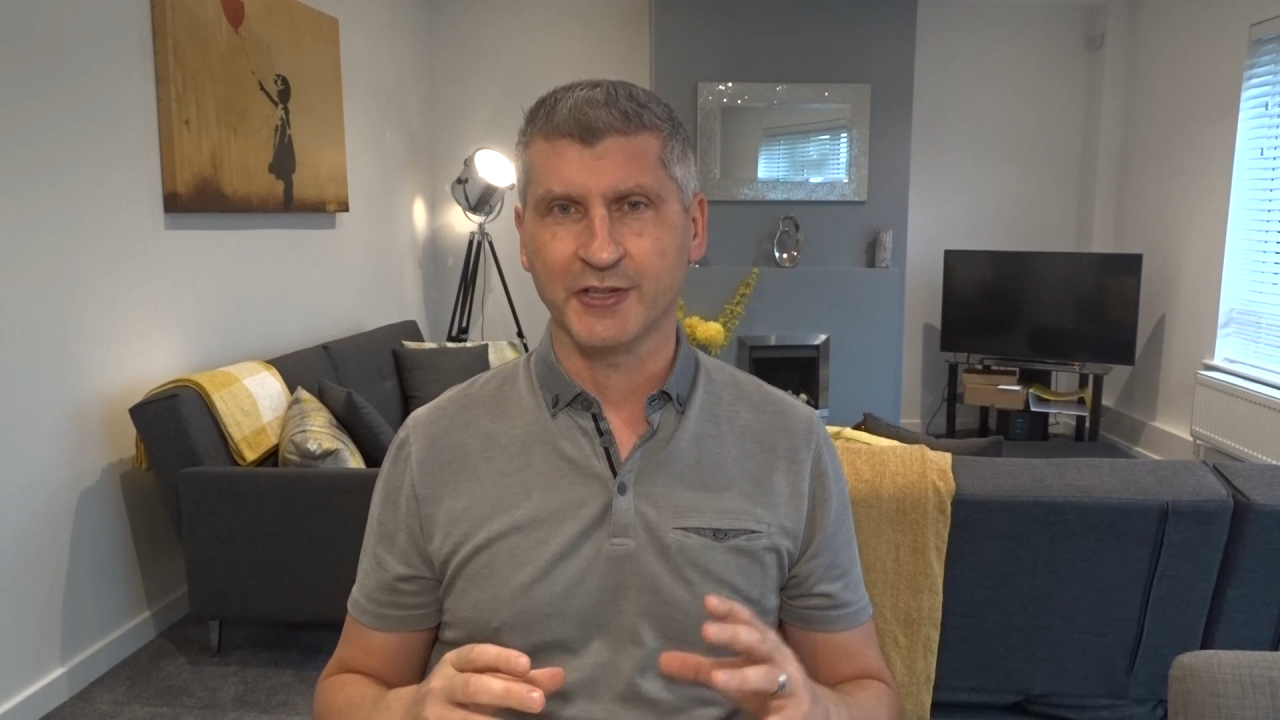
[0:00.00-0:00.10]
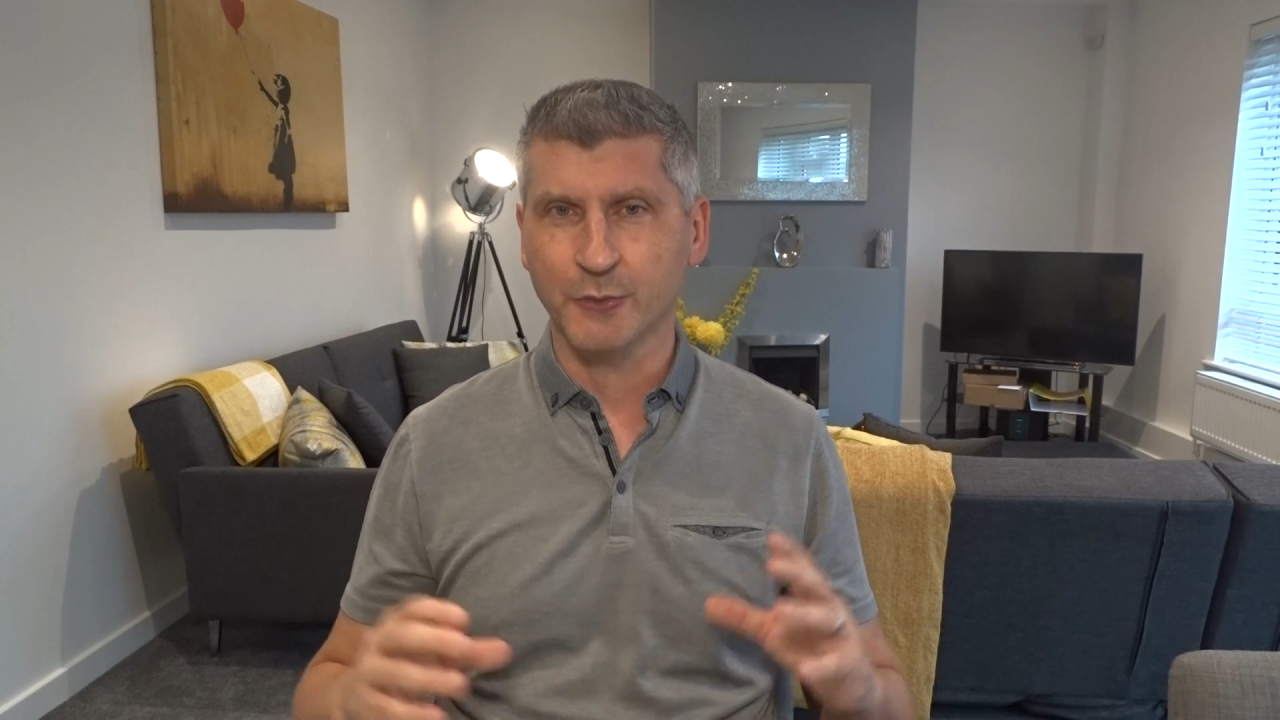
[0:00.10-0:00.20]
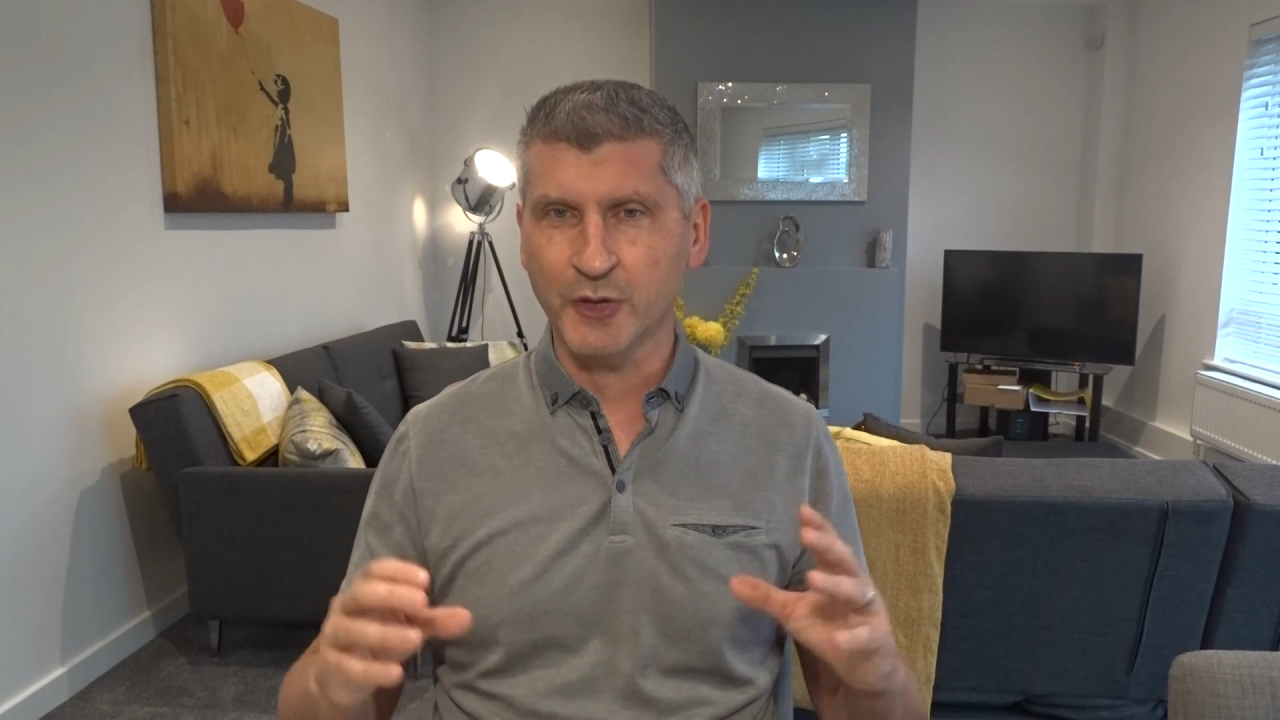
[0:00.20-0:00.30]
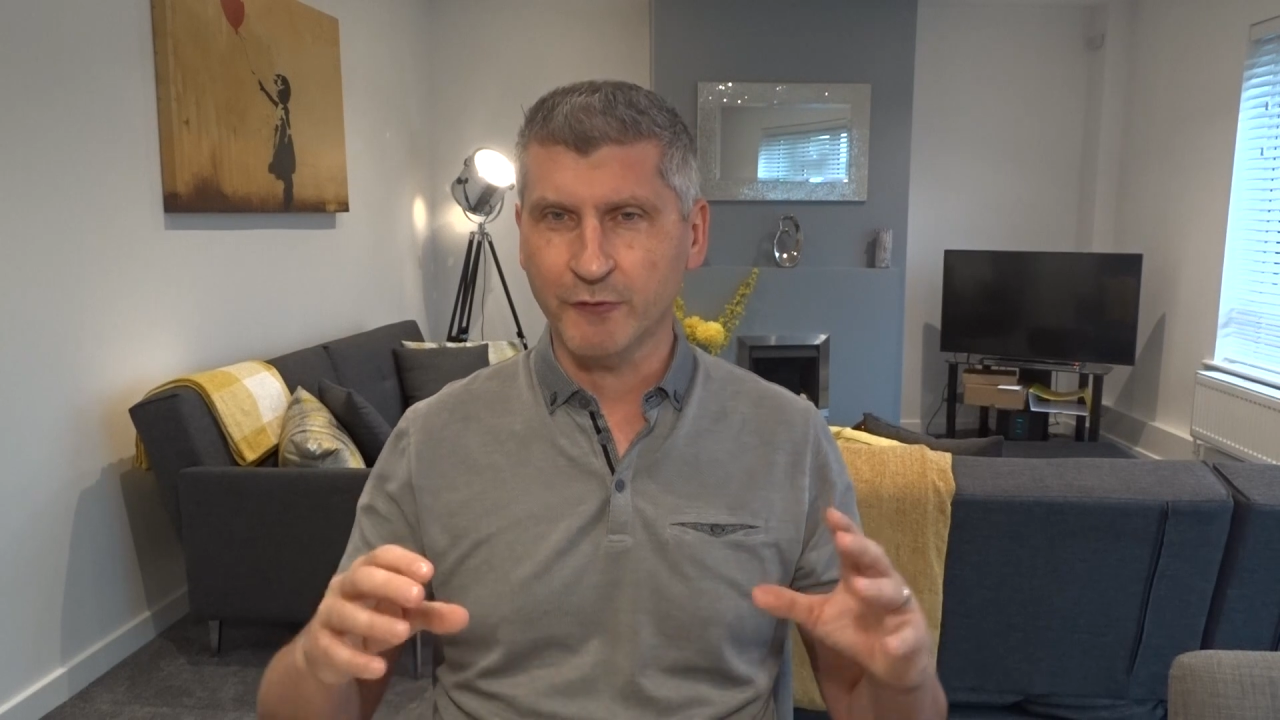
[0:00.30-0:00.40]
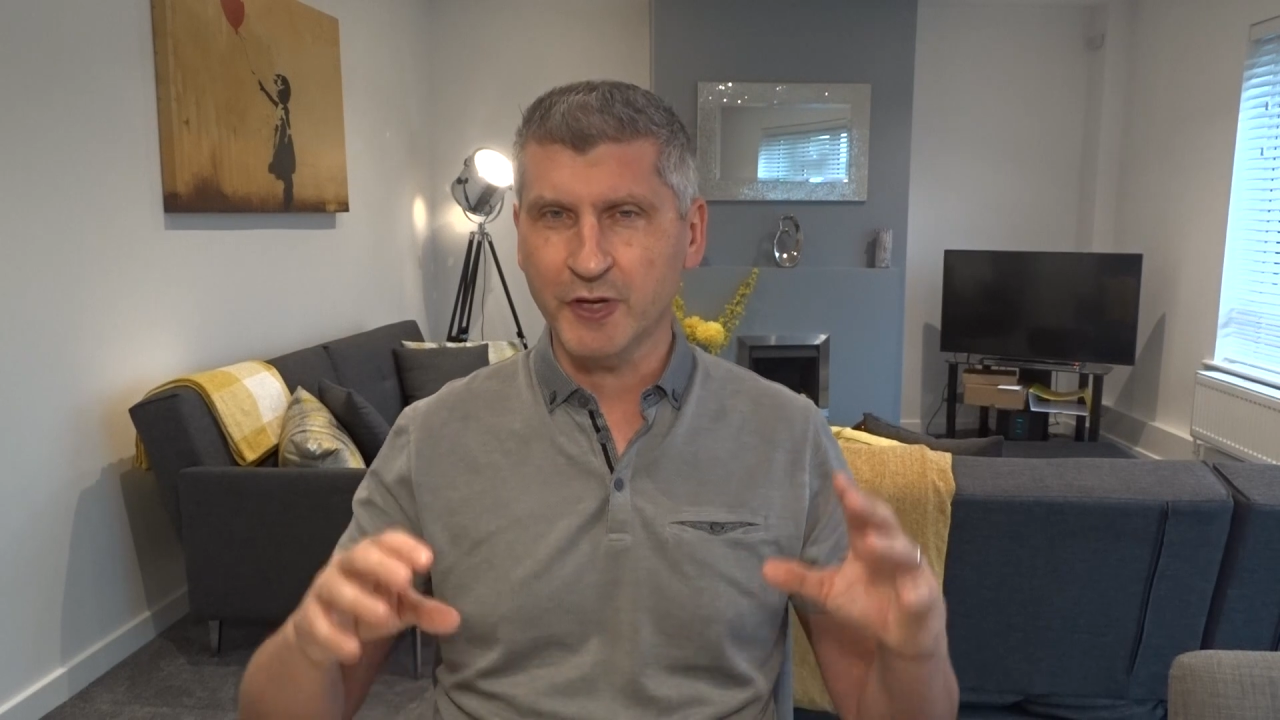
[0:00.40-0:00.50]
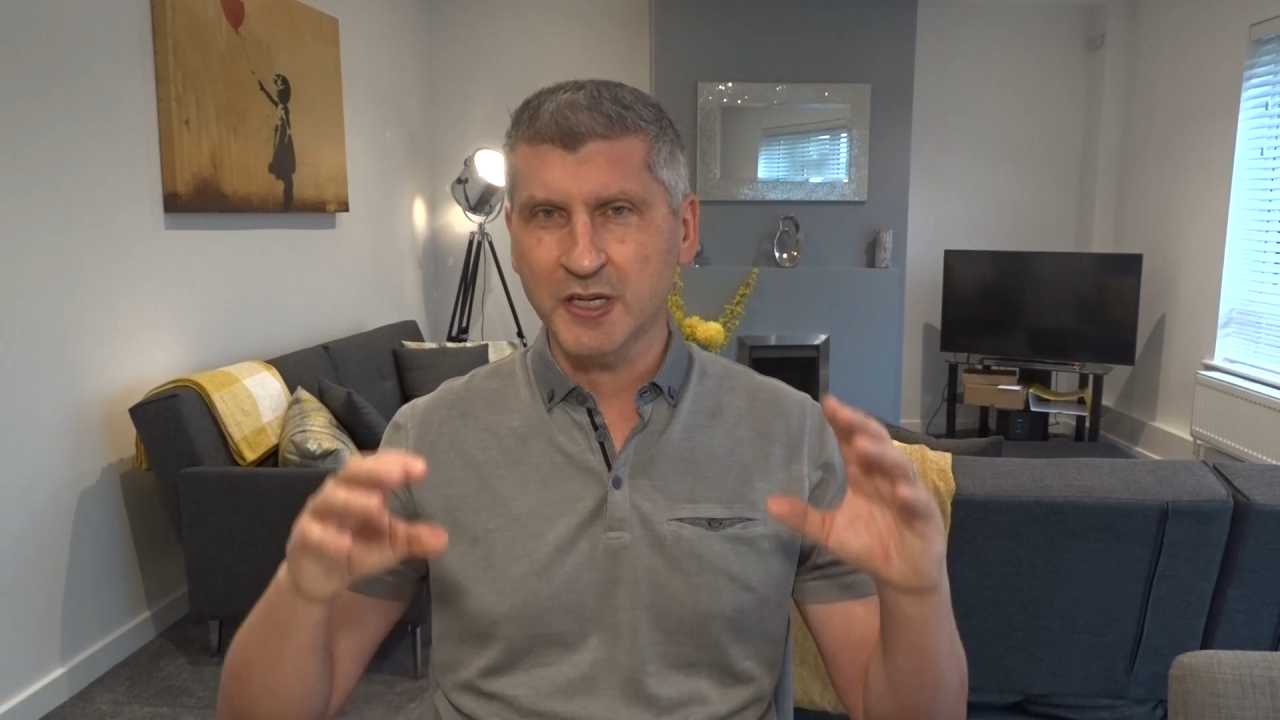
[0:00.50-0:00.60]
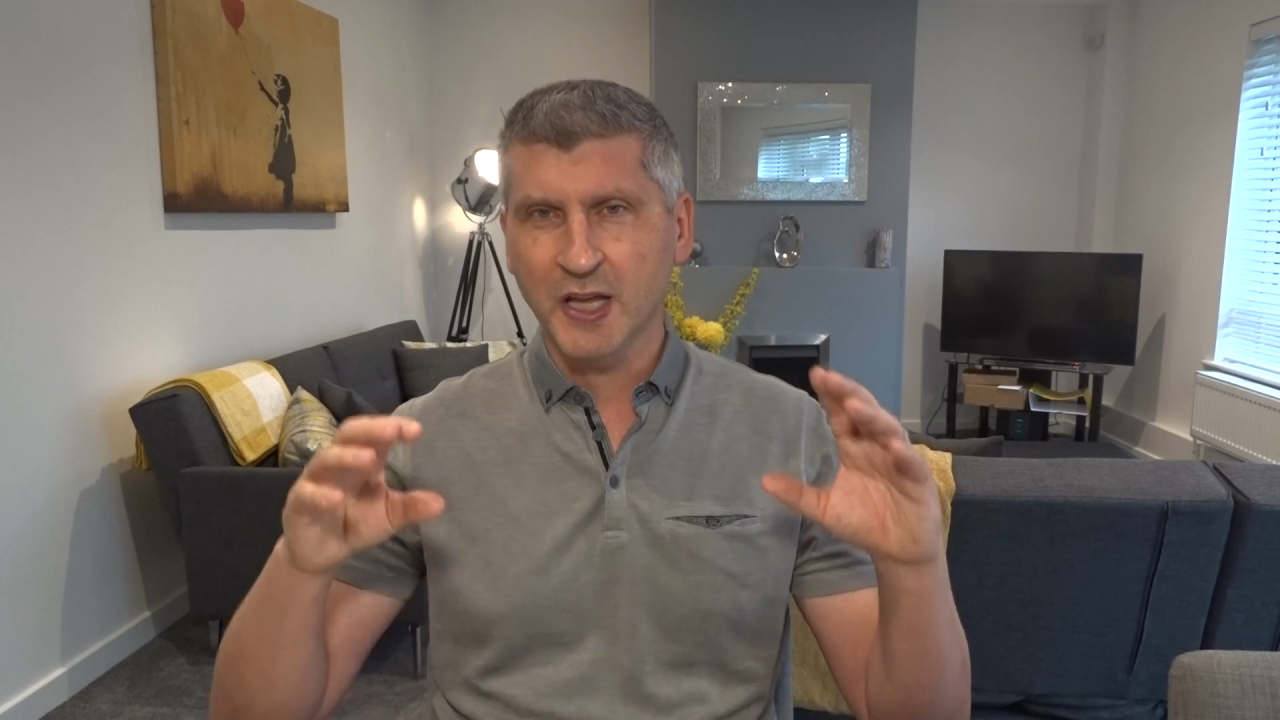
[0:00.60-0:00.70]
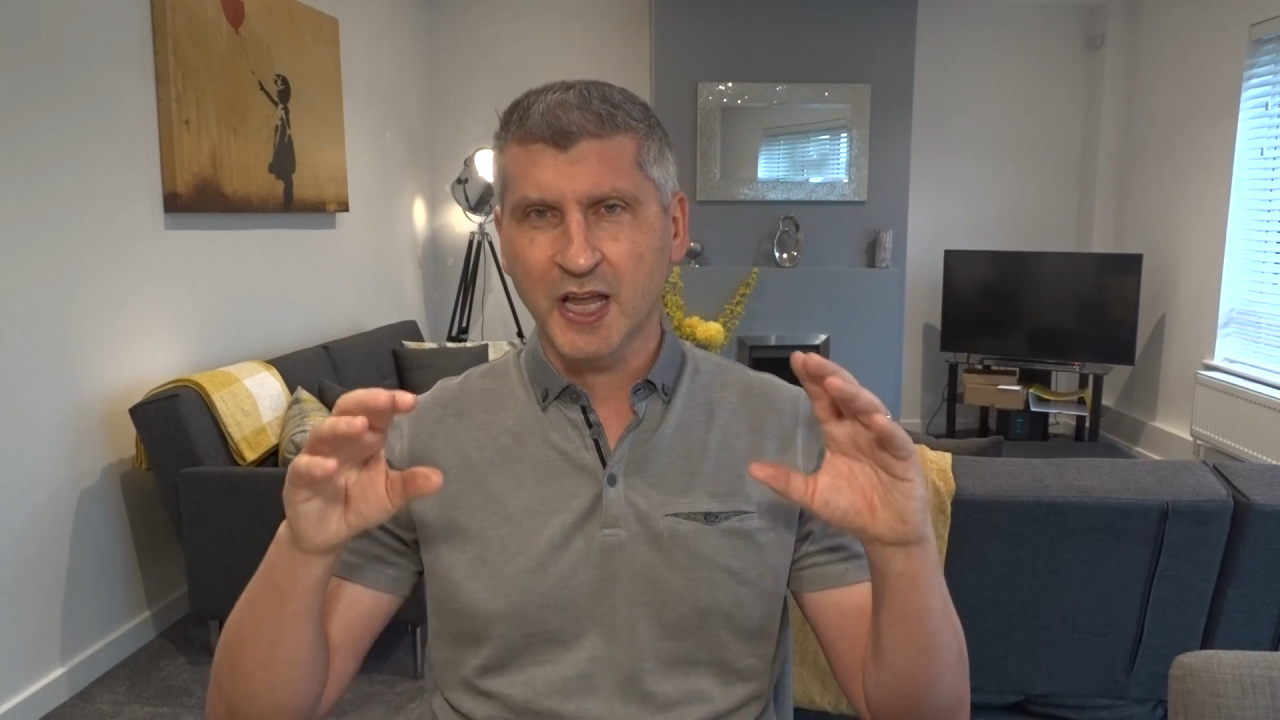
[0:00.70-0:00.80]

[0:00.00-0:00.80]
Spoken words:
So if we